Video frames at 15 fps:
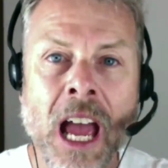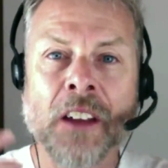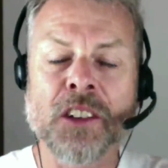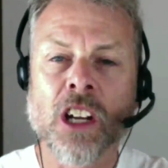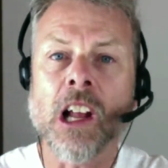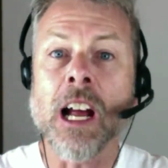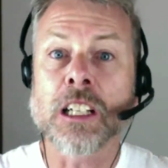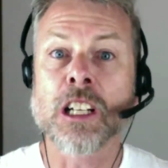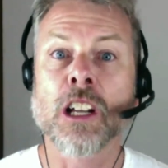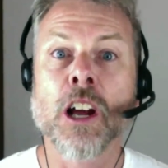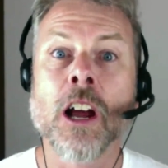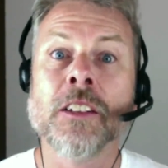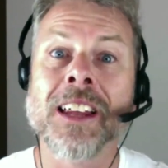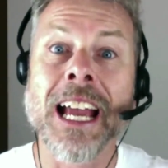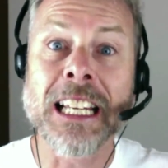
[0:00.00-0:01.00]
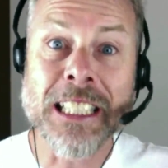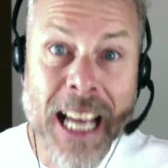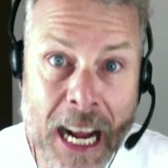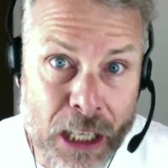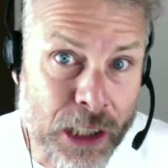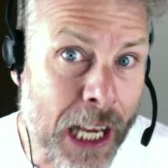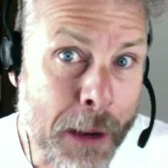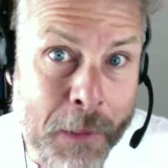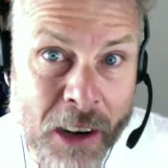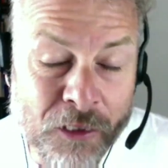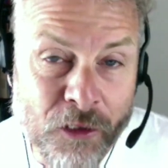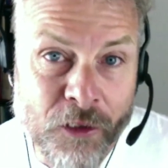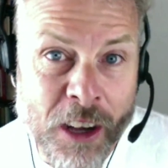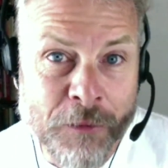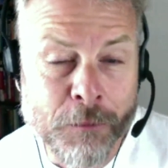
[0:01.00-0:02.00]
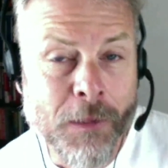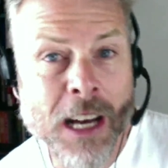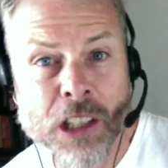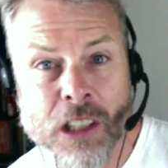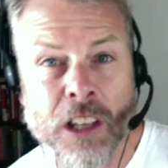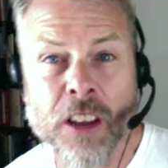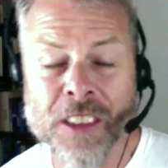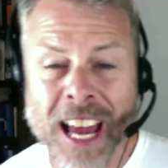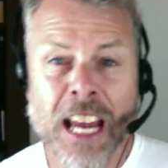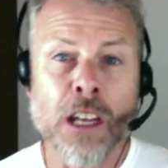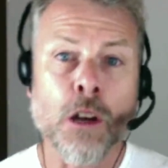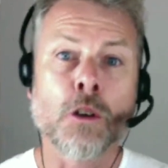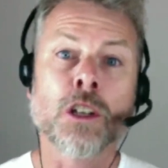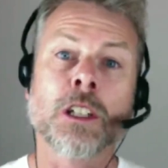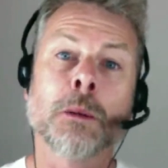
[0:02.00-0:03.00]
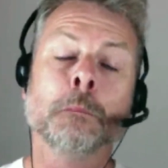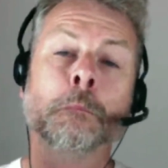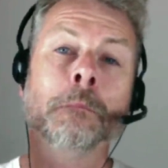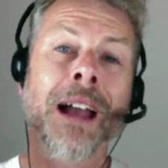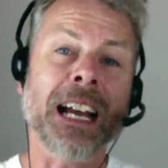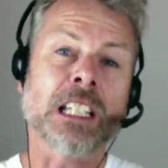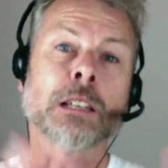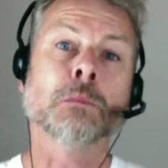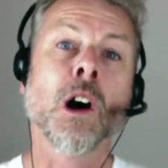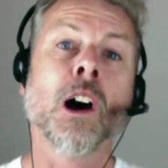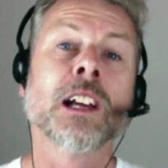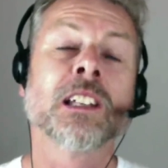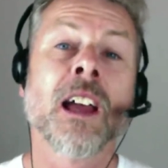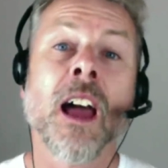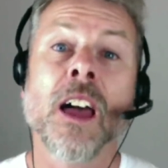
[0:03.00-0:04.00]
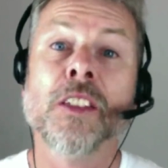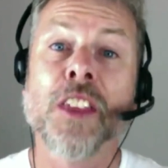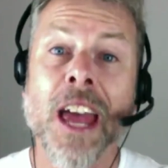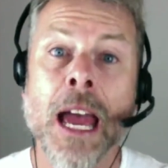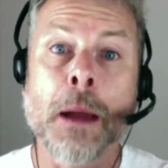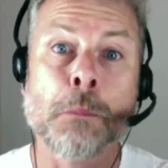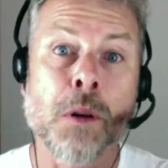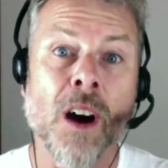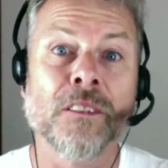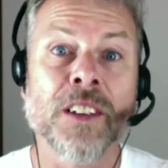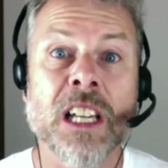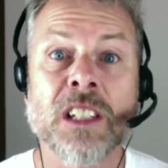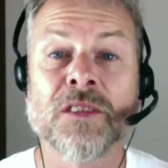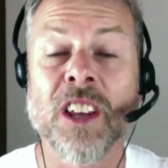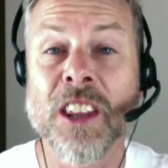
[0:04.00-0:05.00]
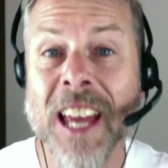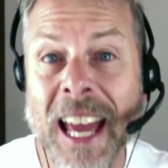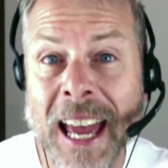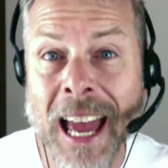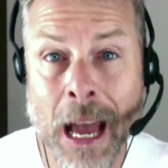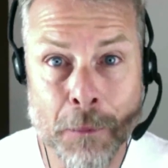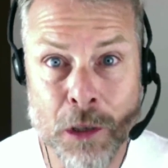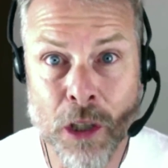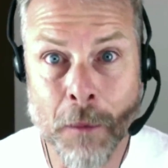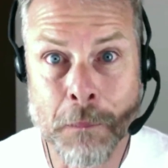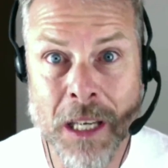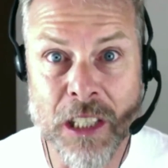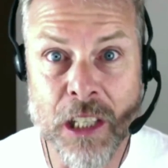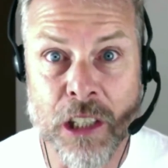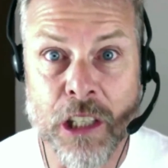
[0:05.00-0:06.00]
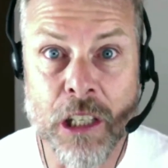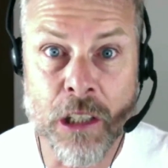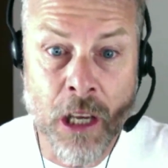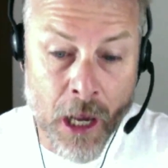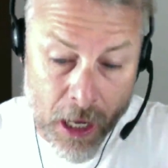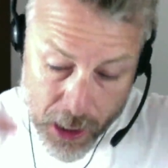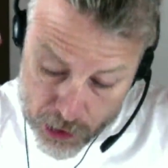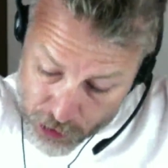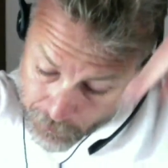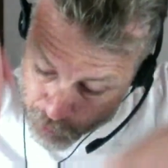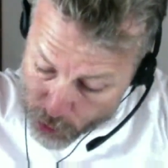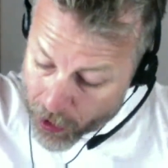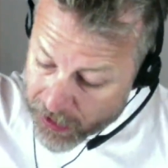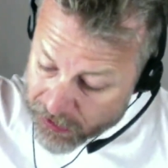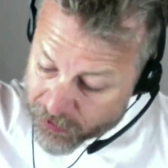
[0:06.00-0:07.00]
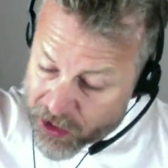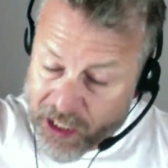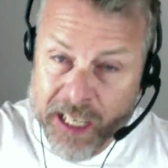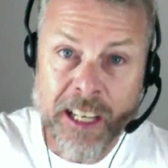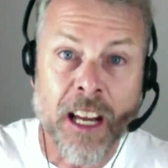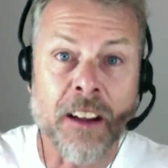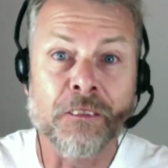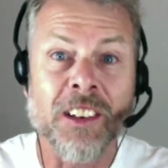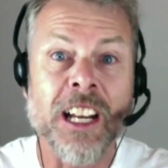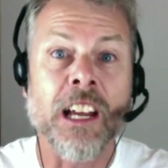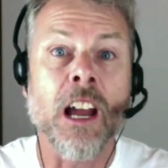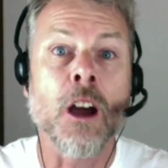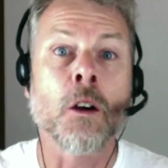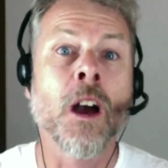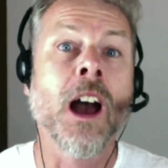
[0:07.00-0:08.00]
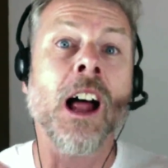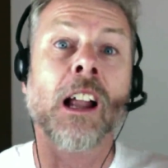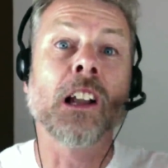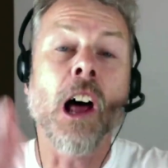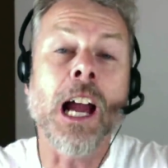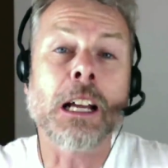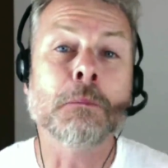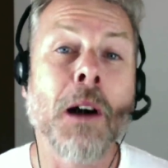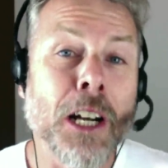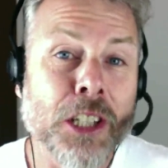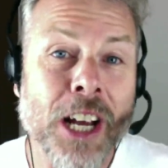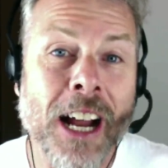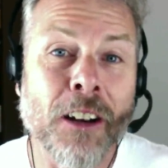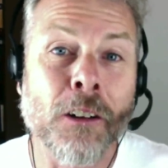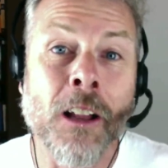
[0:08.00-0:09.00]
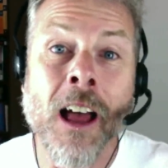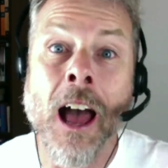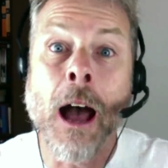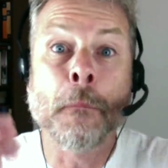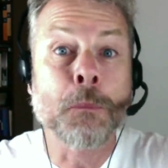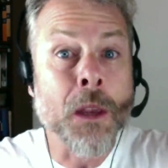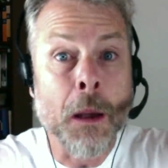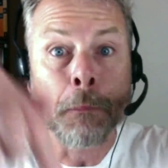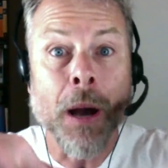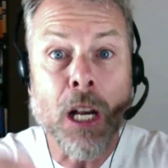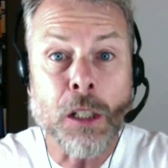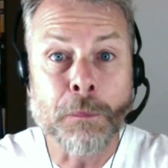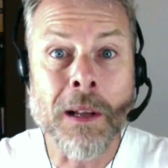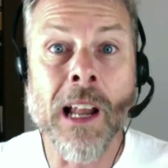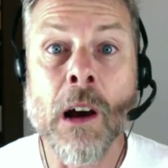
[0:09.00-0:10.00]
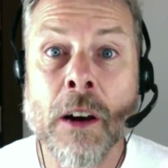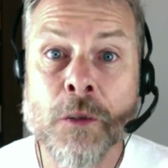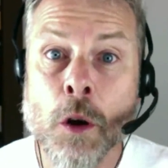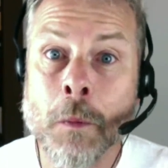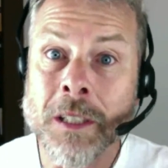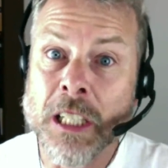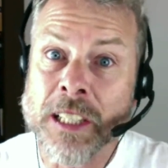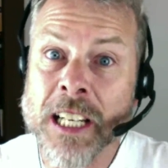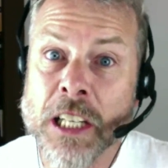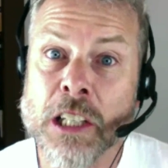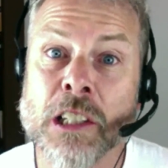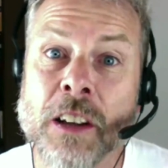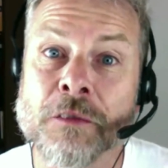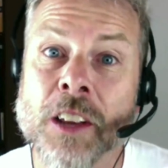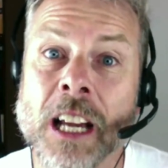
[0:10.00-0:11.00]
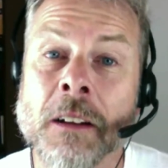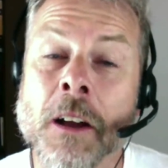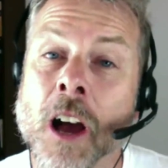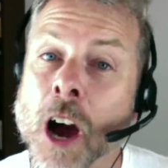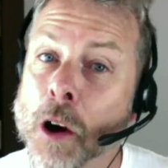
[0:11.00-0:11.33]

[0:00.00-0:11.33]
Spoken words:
If you'd like to learn the exact same information that they use to maximize their profits for their Amazon businesses, subscribe to this video, like my channel, and post below if you want me to teach you something.